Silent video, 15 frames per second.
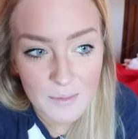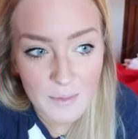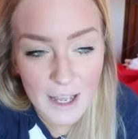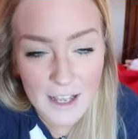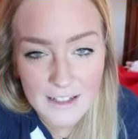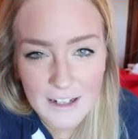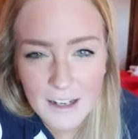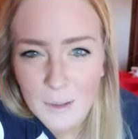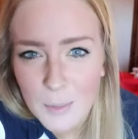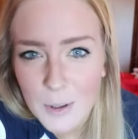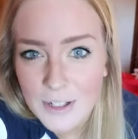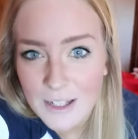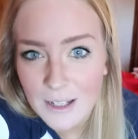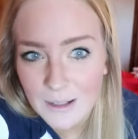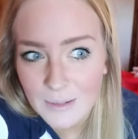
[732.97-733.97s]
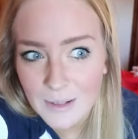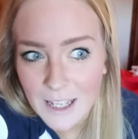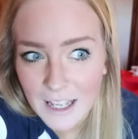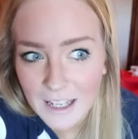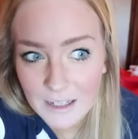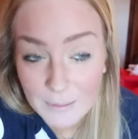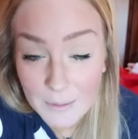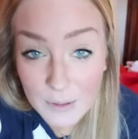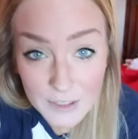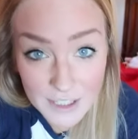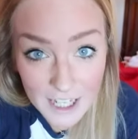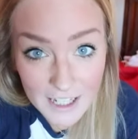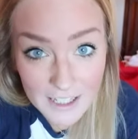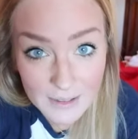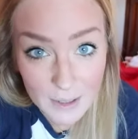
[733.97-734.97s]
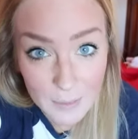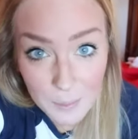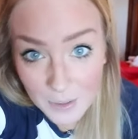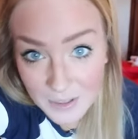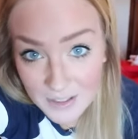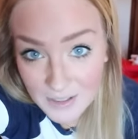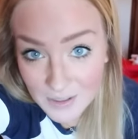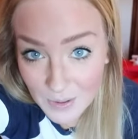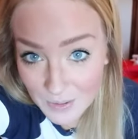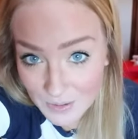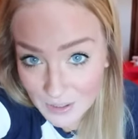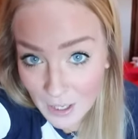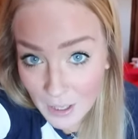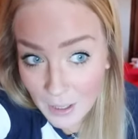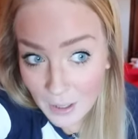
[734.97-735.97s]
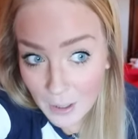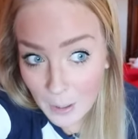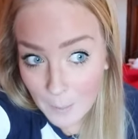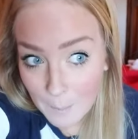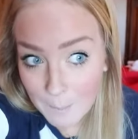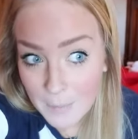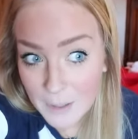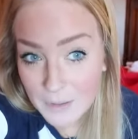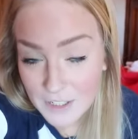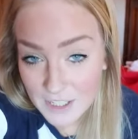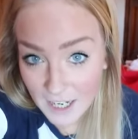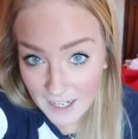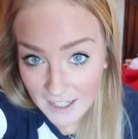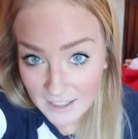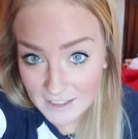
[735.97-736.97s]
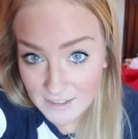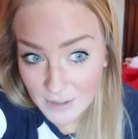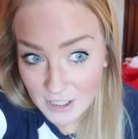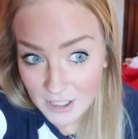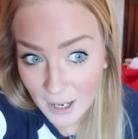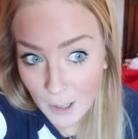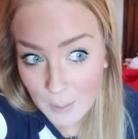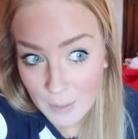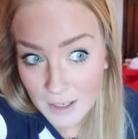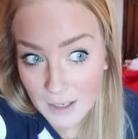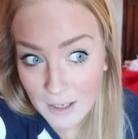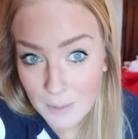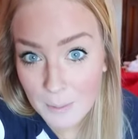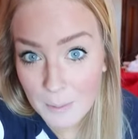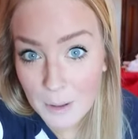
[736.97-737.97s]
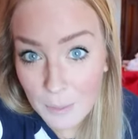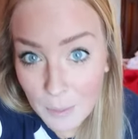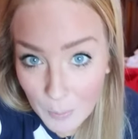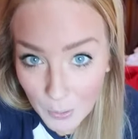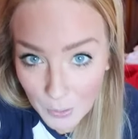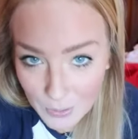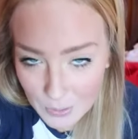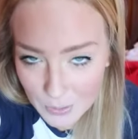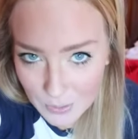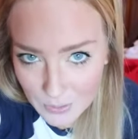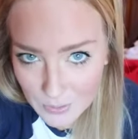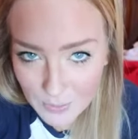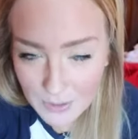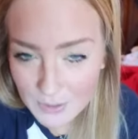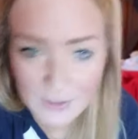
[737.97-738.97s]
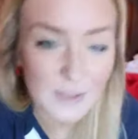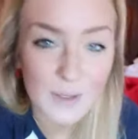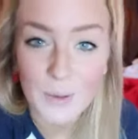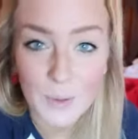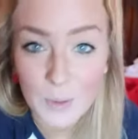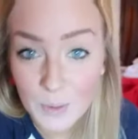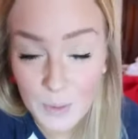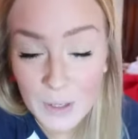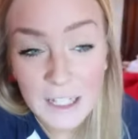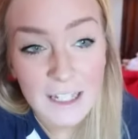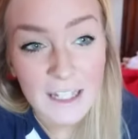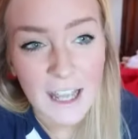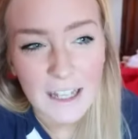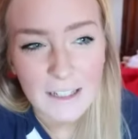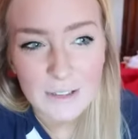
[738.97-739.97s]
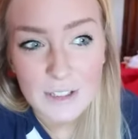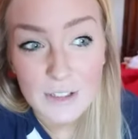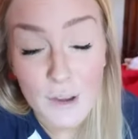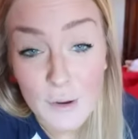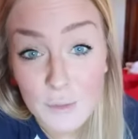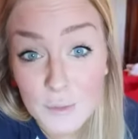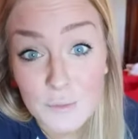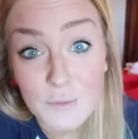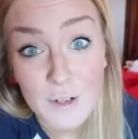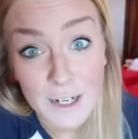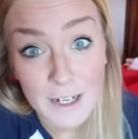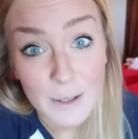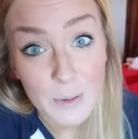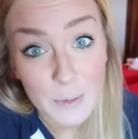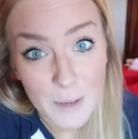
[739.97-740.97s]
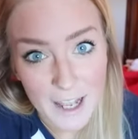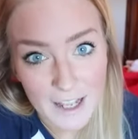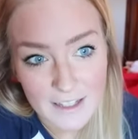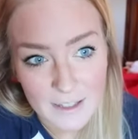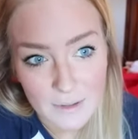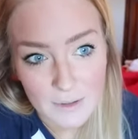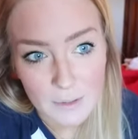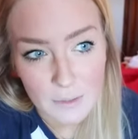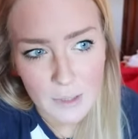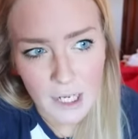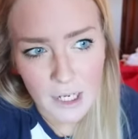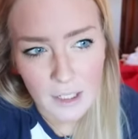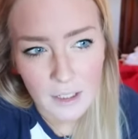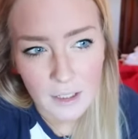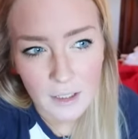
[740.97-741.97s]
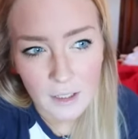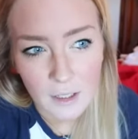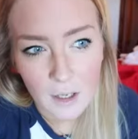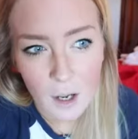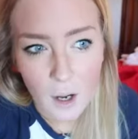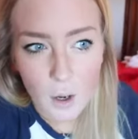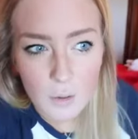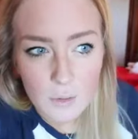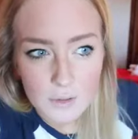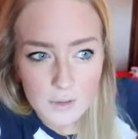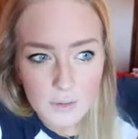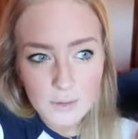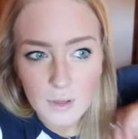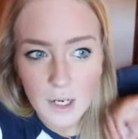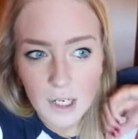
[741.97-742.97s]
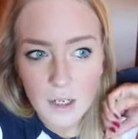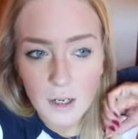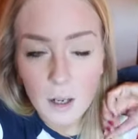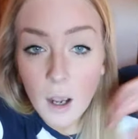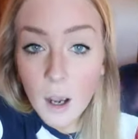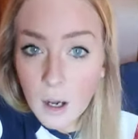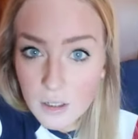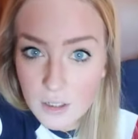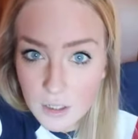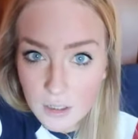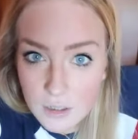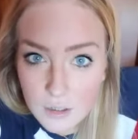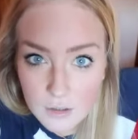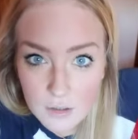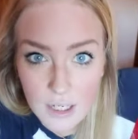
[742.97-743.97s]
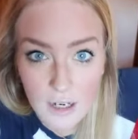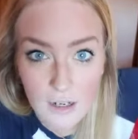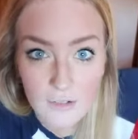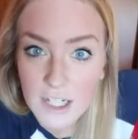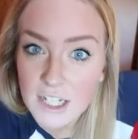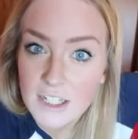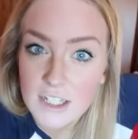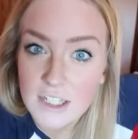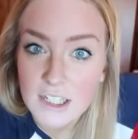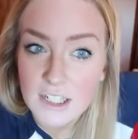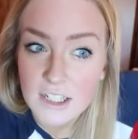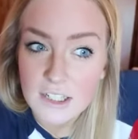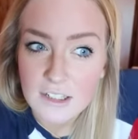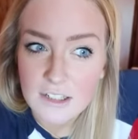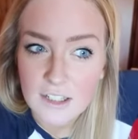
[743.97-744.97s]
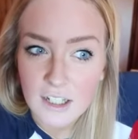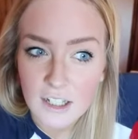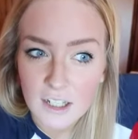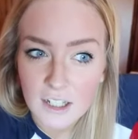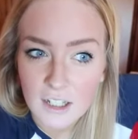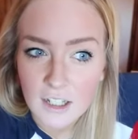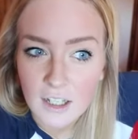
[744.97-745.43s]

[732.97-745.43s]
as like pudding, we had milkshakes. We had butterscotch milkshakes, which came in milk bottles, which was so cool. And it was a really cool place. It was all like old school, like cartoon decorations, like